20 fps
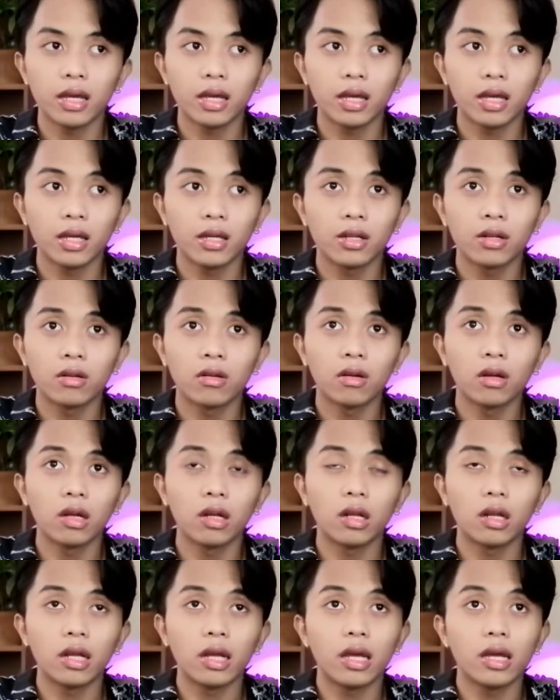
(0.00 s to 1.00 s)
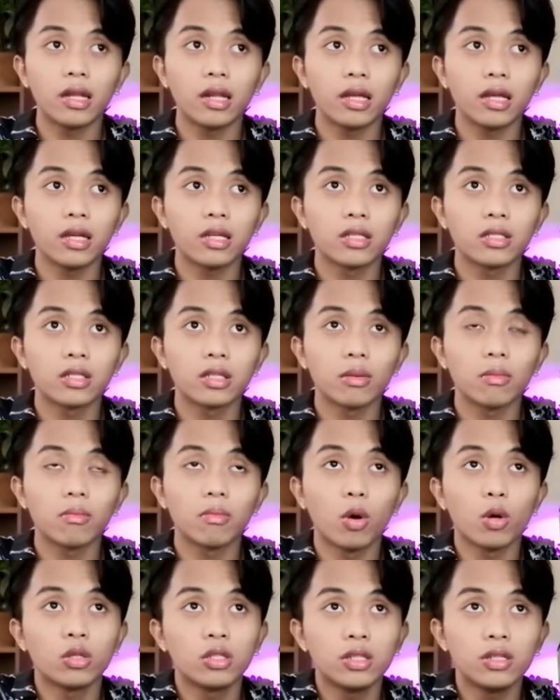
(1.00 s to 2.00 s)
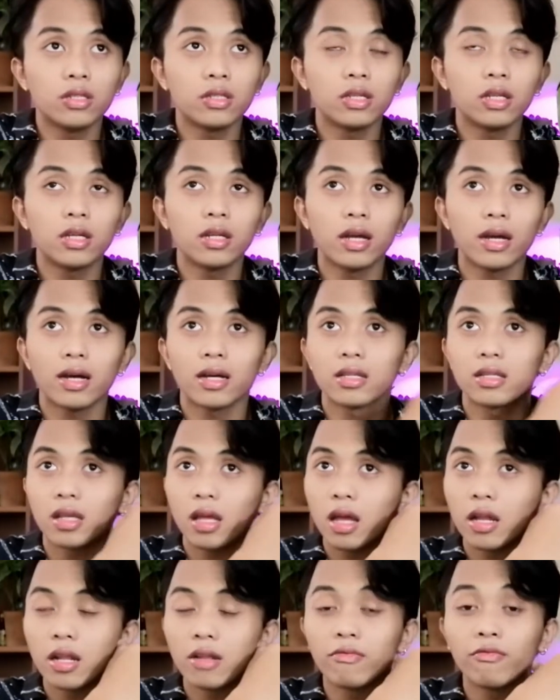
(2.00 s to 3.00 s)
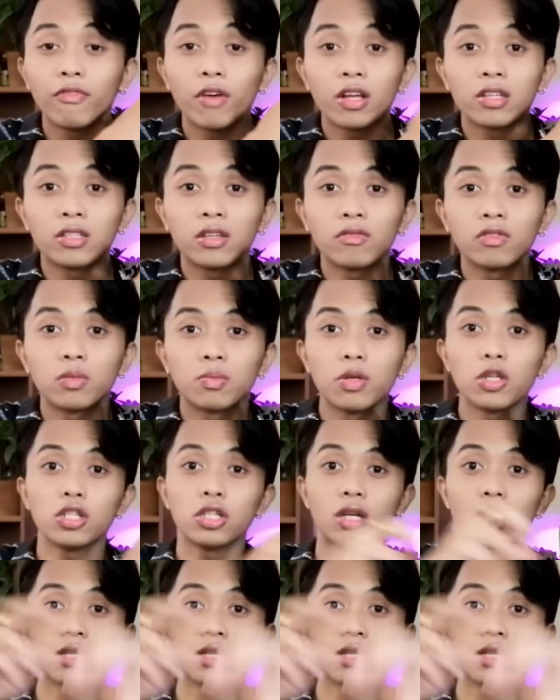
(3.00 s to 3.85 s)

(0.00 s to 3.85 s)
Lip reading: and it is mostly seen as an invasive species,